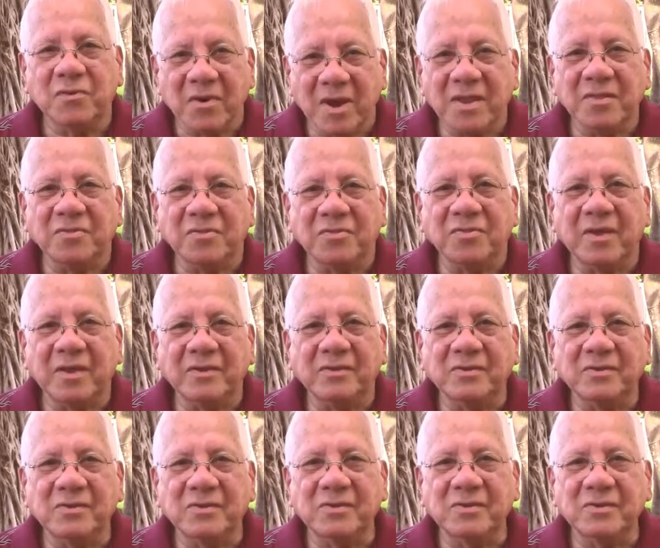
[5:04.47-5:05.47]
great
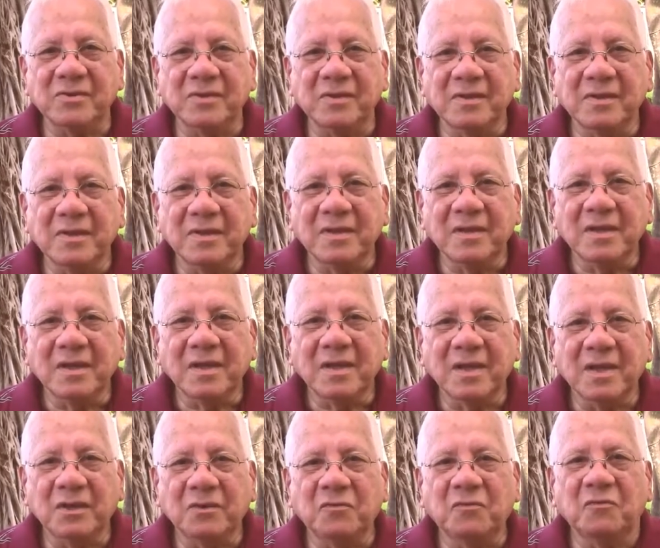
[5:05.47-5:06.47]
things
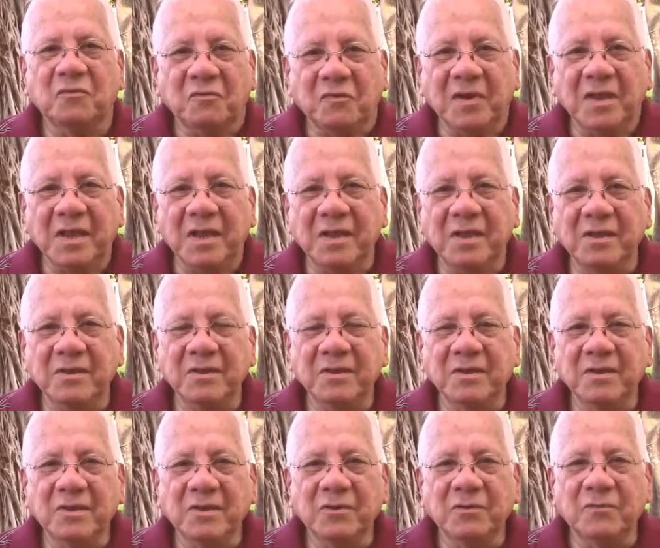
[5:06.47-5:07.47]
and flee
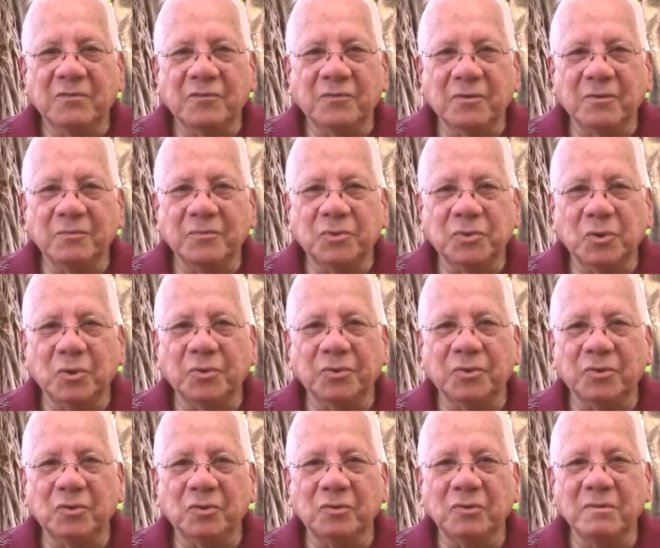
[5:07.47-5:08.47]
from
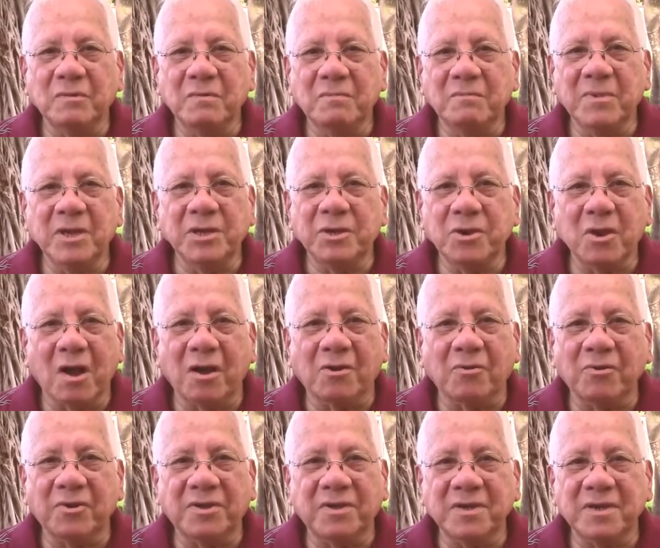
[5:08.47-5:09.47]
total
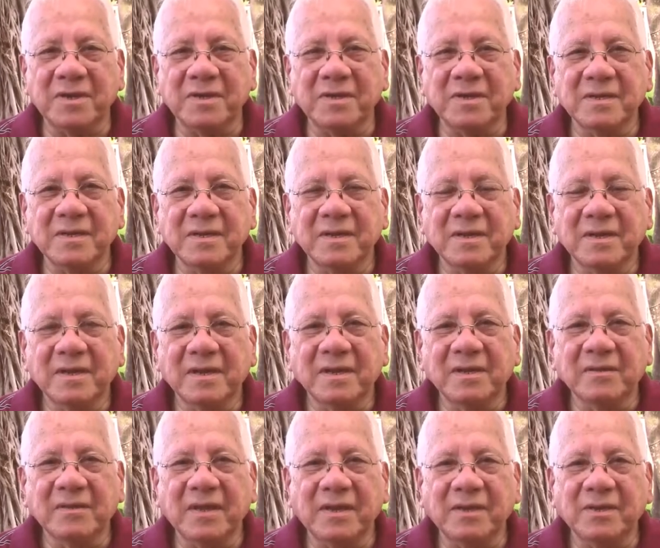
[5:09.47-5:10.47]
mediocrity
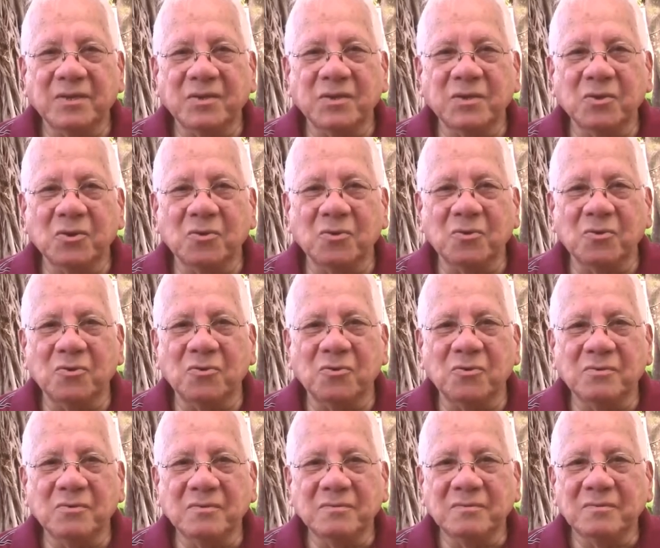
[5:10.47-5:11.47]
that is
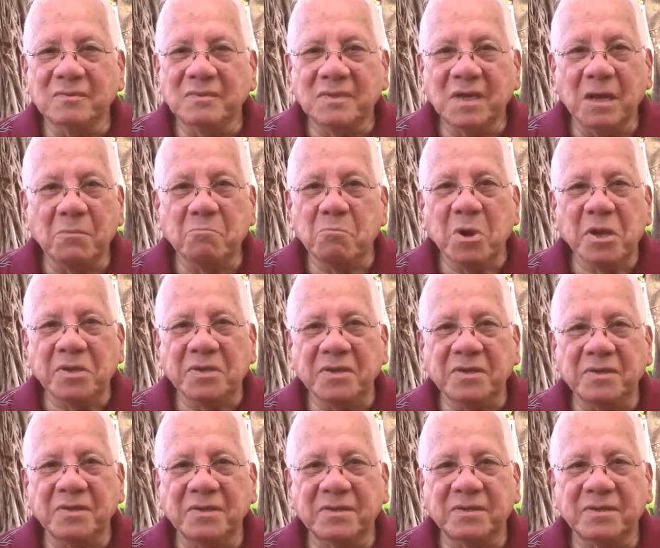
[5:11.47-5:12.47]
so
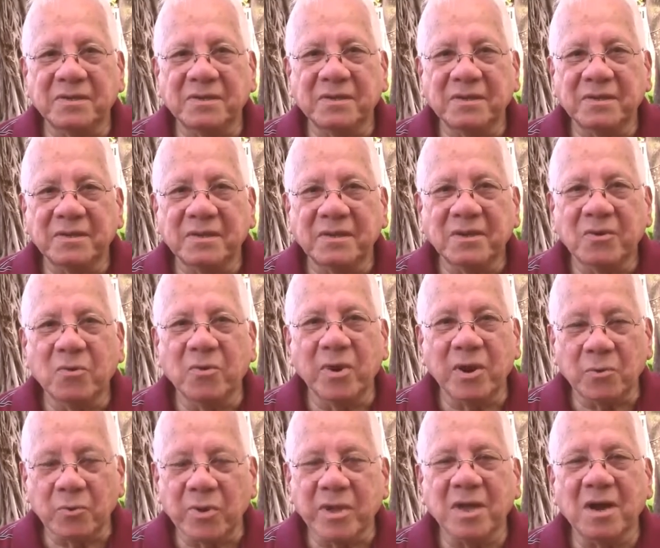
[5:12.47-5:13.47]
abundant
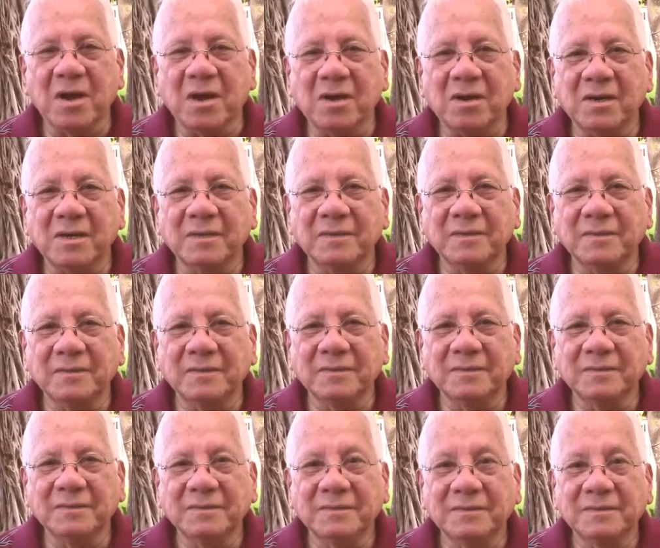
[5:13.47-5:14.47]
where we are.
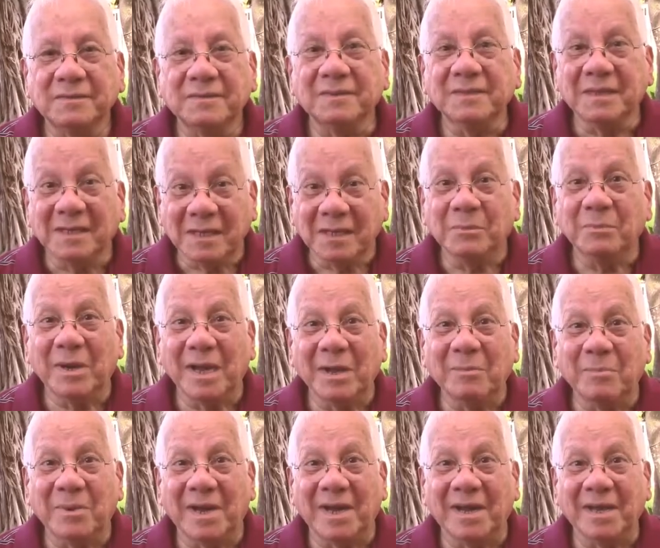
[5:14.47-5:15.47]

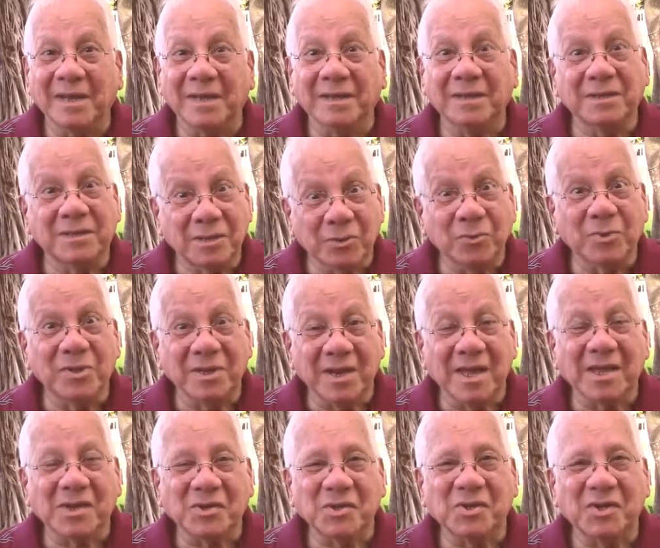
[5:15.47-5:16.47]
Bye bye until the
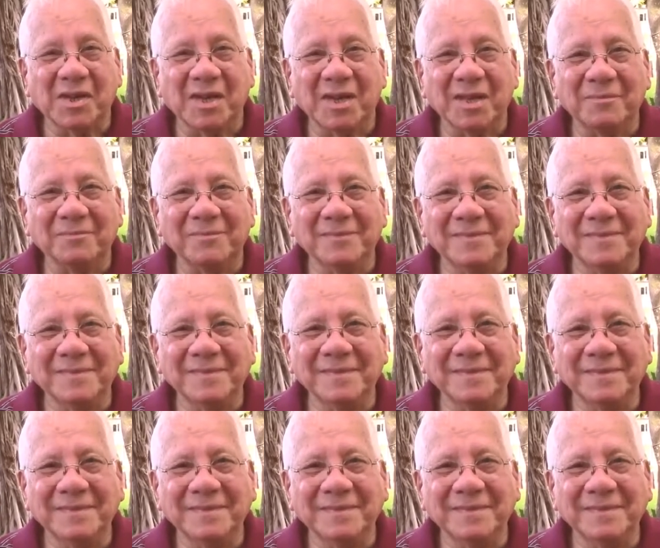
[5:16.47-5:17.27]
next time.